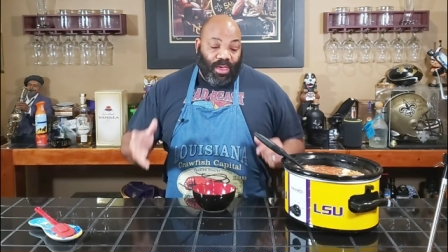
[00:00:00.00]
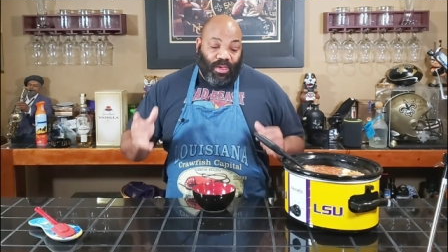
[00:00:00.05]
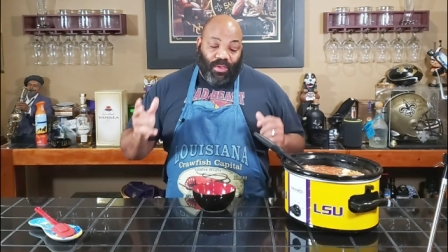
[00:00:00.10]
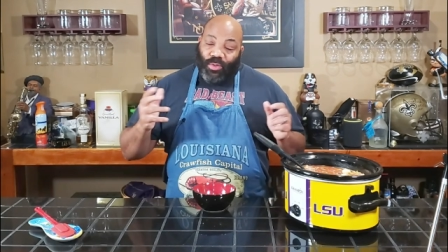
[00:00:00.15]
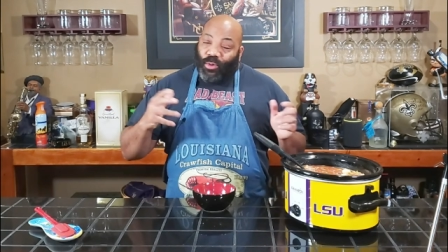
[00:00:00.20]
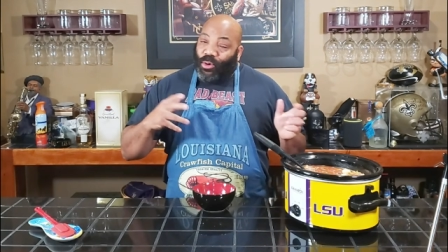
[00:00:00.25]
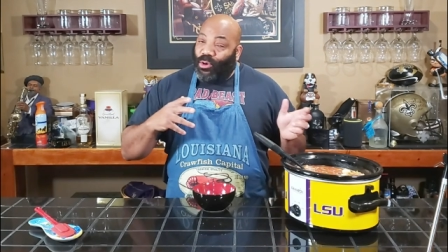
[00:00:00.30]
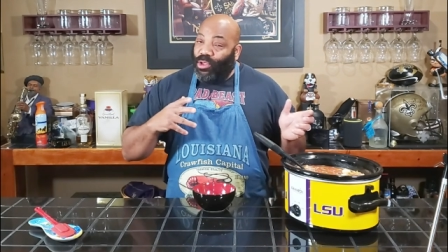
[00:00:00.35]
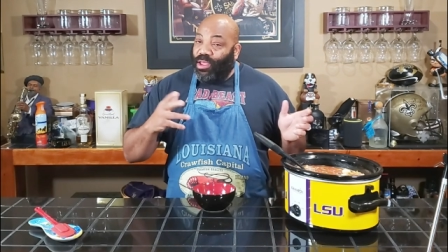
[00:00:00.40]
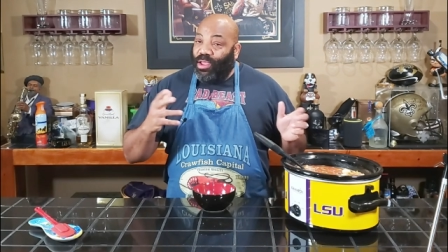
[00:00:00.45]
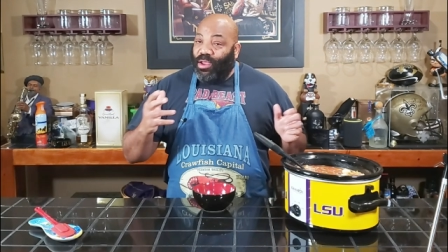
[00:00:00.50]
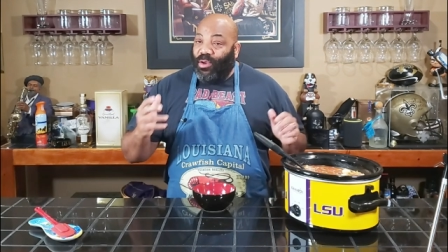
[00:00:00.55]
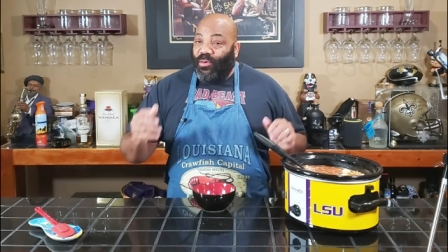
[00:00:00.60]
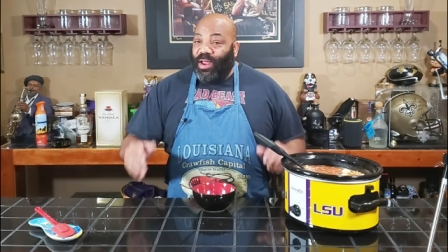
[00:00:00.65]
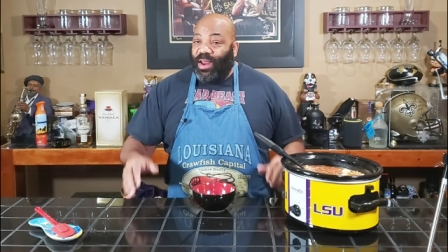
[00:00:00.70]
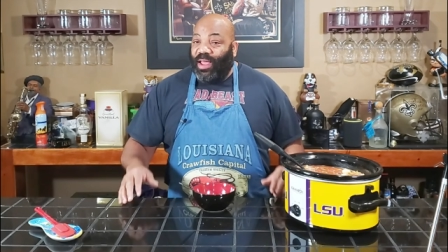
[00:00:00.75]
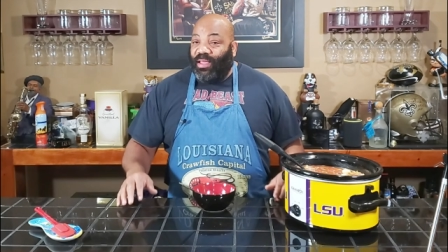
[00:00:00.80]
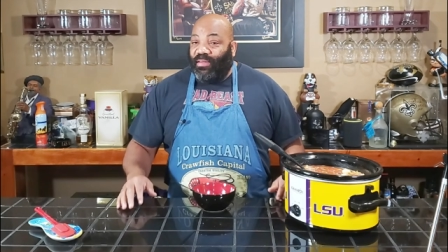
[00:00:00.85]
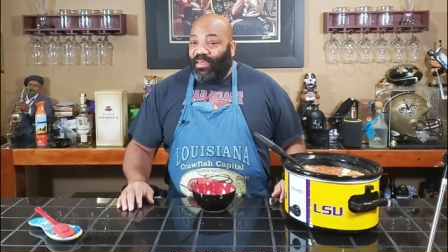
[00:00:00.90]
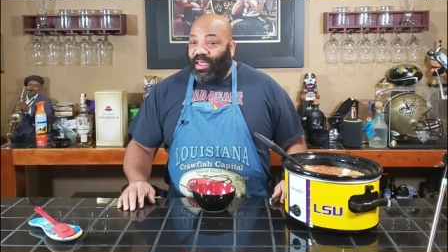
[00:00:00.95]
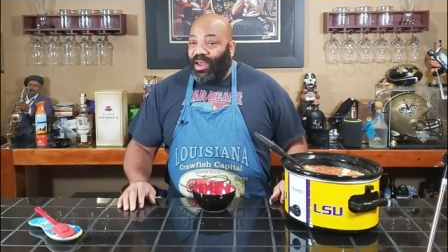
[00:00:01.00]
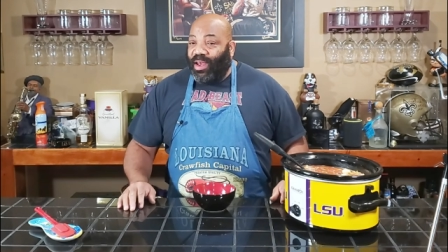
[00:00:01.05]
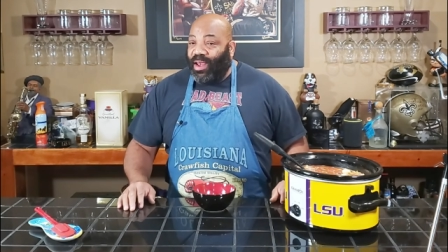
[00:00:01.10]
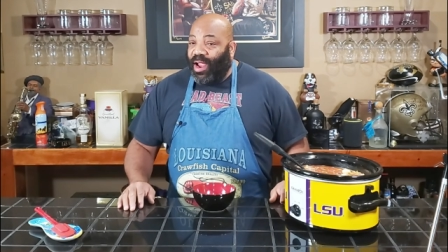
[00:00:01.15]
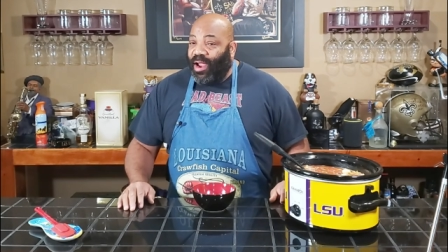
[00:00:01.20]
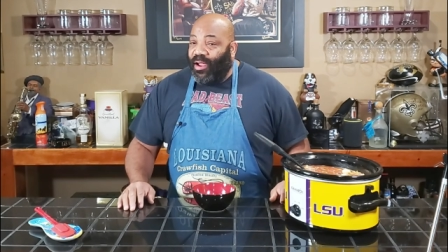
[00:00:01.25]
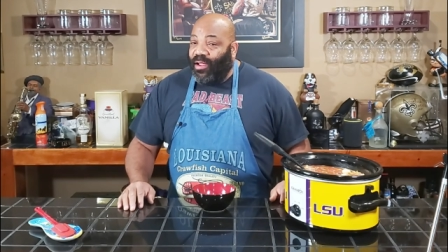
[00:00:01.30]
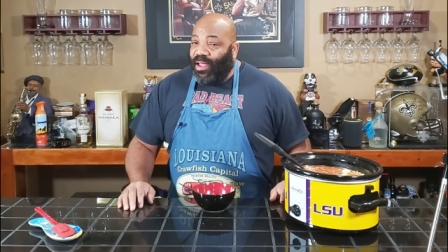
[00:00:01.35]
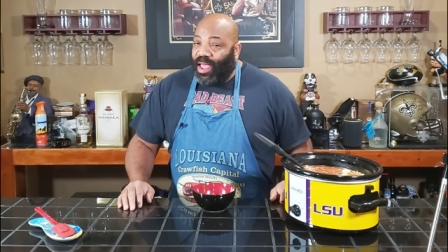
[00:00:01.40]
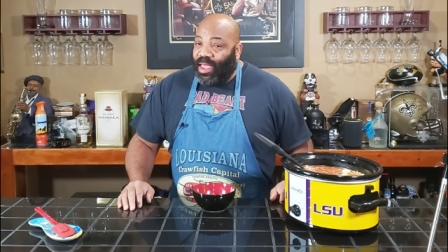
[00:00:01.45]
You throw your ingredients in
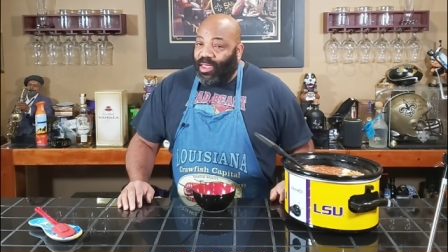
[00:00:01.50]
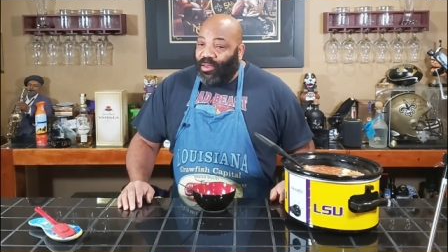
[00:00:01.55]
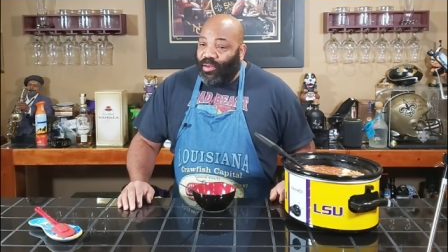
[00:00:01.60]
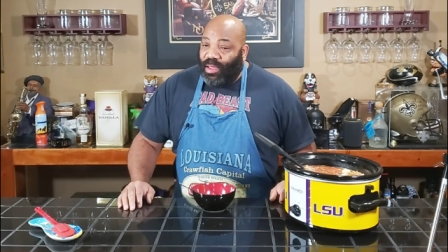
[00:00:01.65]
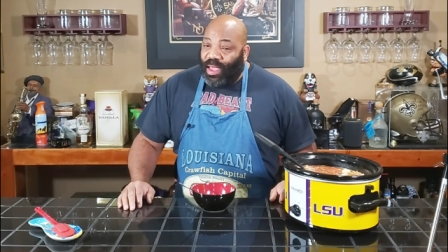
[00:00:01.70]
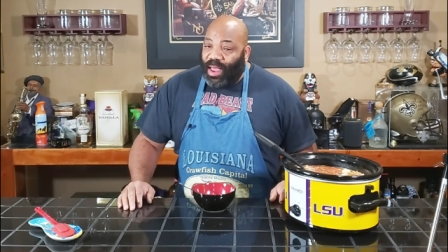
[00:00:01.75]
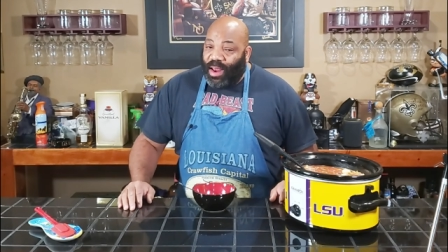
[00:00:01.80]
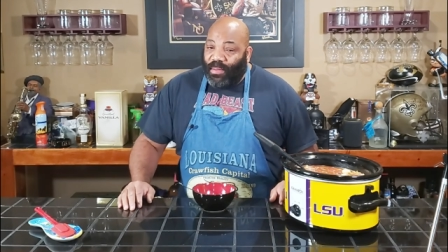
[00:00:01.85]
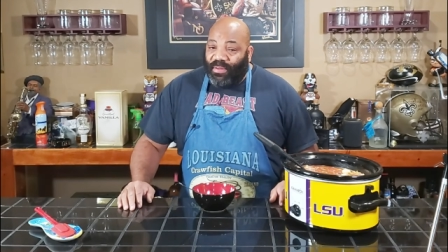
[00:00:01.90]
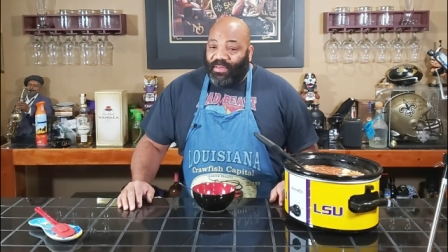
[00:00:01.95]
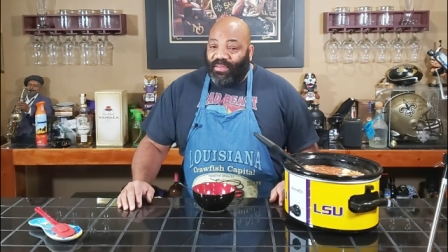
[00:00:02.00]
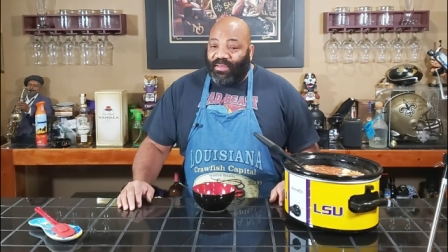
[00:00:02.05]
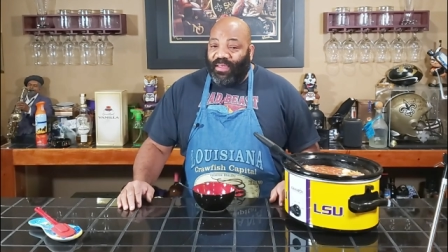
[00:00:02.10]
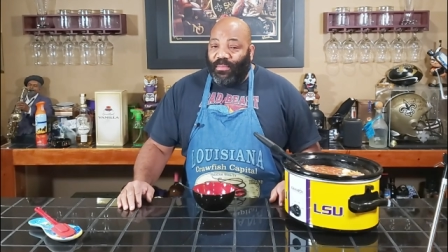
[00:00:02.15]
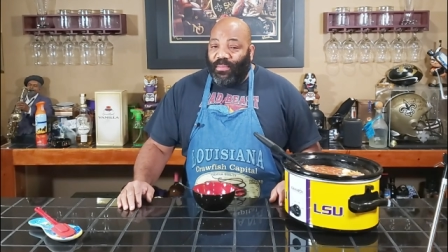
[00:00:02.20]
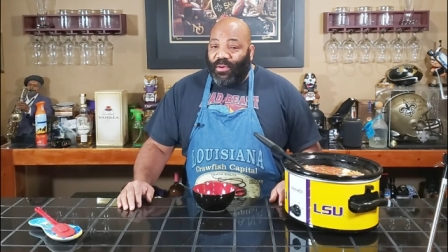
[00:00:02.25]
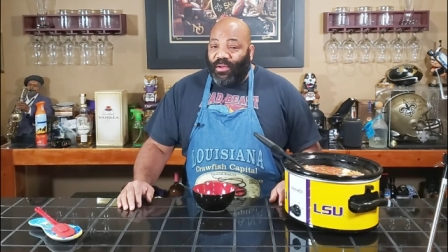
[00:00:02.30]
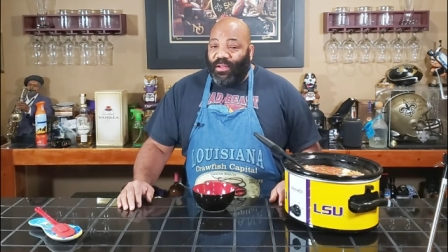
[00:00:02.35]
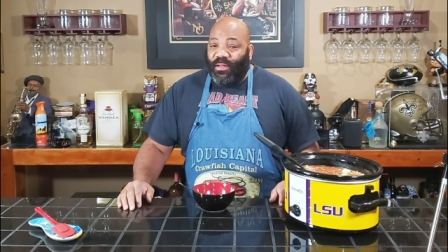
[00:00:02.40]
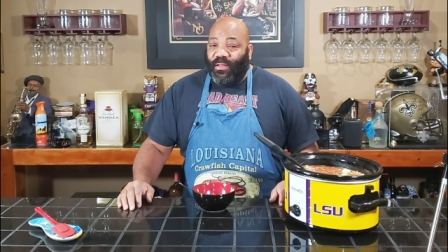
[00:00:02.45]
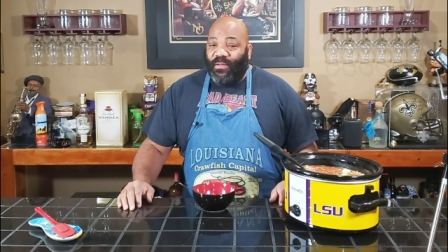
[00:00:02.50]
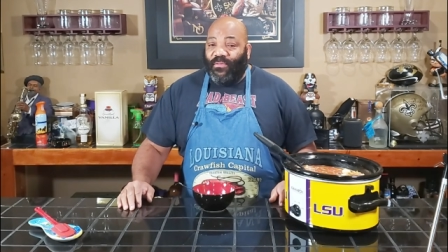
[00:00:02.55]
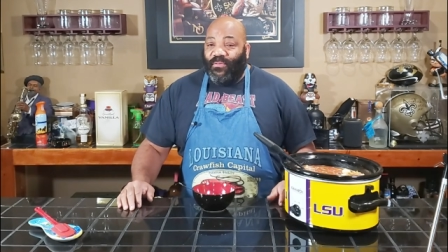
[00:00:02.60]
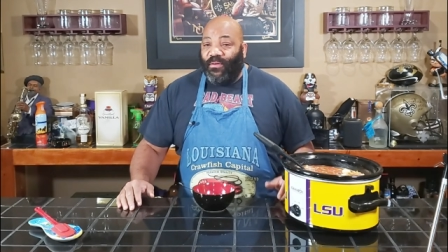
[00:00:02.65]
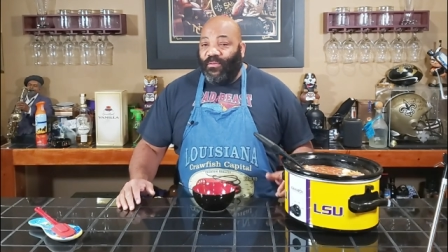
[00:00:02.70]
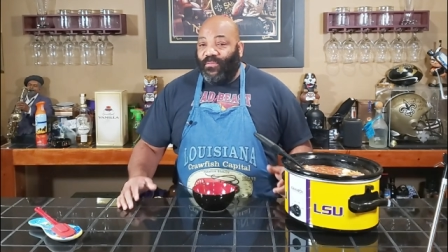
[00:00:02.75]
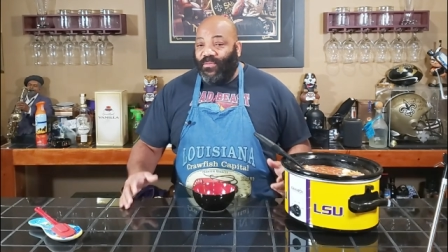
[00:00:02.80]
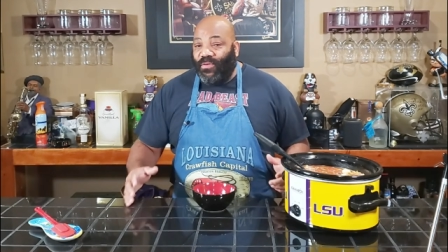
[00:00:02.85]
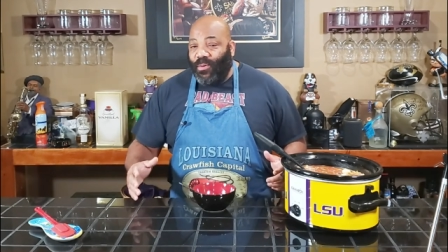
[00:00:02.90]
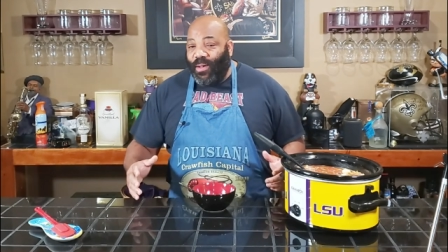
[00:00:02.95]
there and you let them simmer
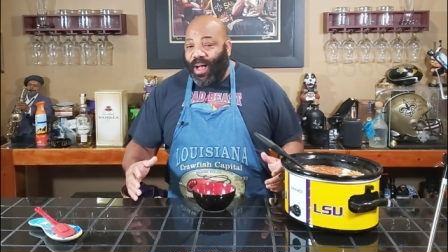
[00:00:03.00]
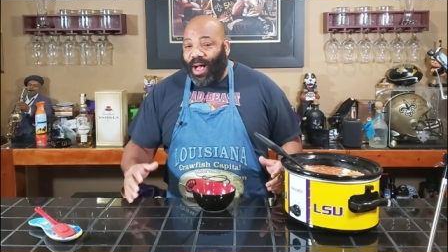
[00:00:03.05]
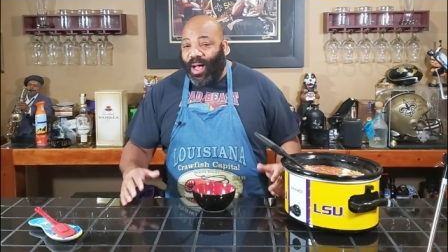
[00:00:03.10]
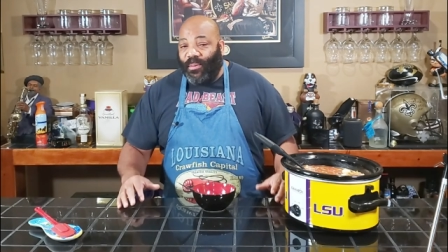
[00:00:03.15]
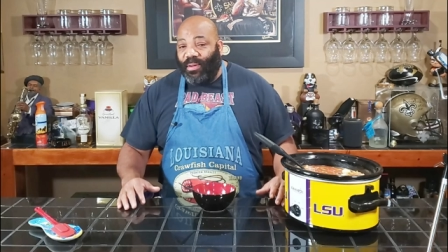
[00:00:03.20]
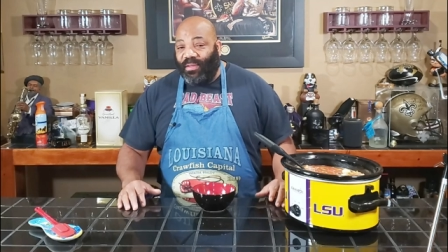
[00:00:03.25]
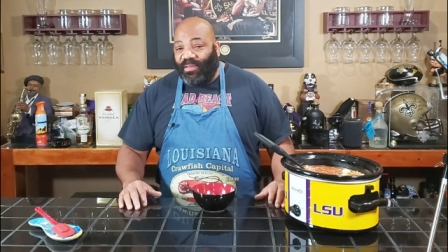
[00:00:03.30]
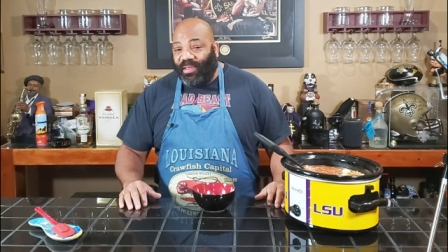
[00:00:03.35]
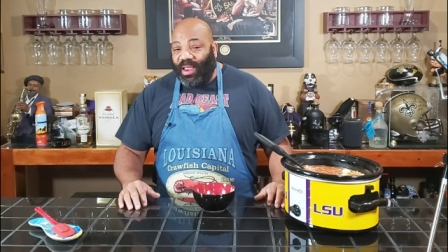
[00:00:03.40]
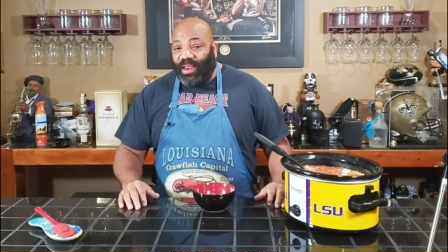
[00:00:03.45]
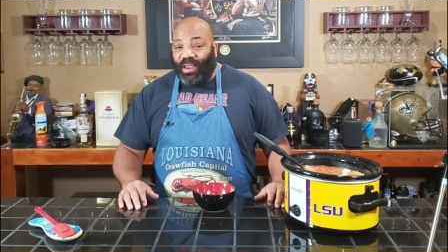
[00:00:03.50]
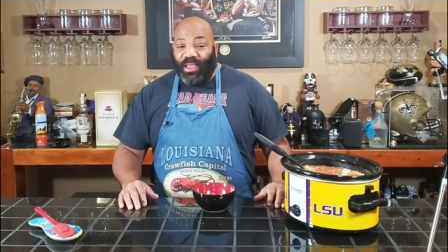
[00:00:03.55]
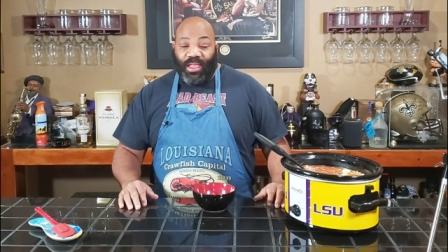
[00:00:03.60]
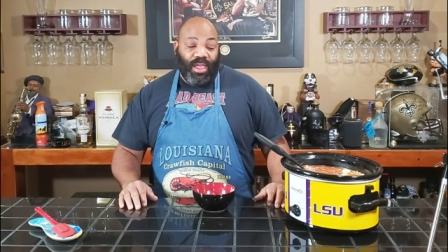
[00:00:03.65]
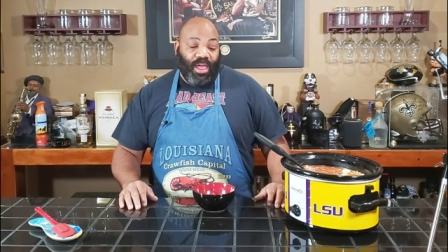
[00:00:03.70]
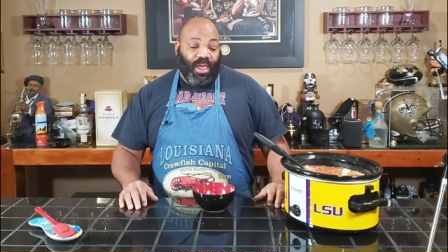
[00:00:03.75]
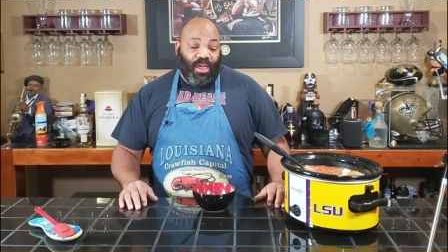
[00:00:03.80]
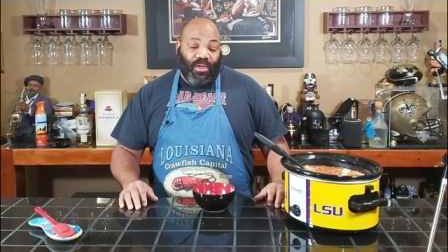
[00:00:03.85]
for a few hours and